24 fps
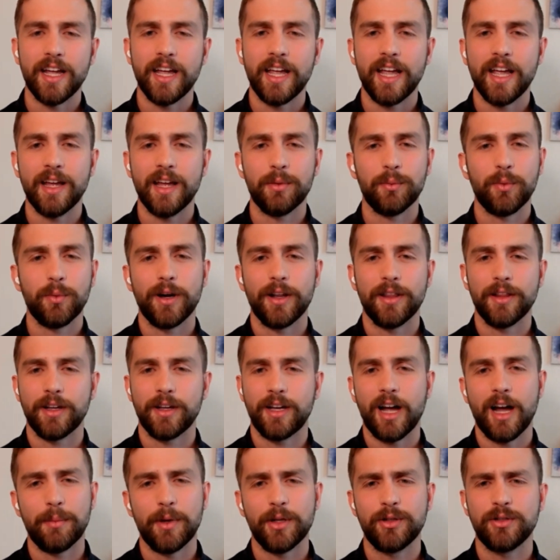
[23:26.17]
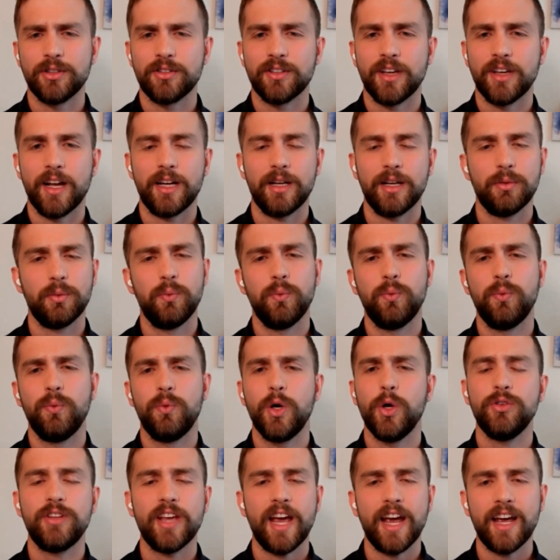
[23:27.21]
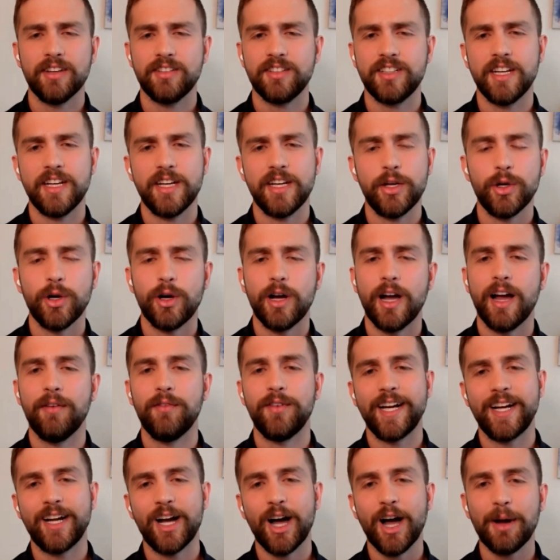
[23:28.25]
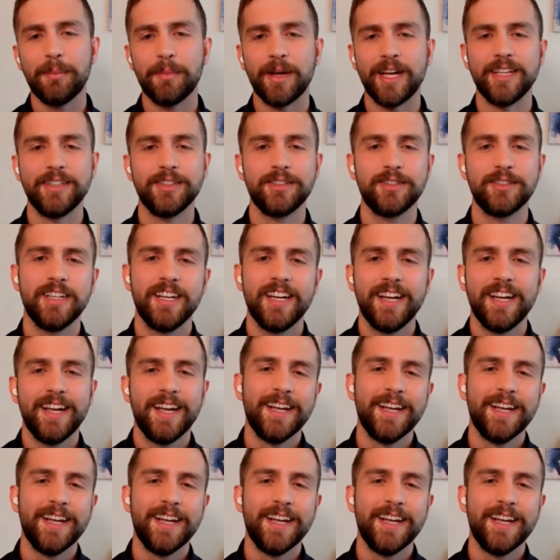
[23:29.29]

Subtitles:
And one of the comments was like, "Who's asking? You don't have any comments."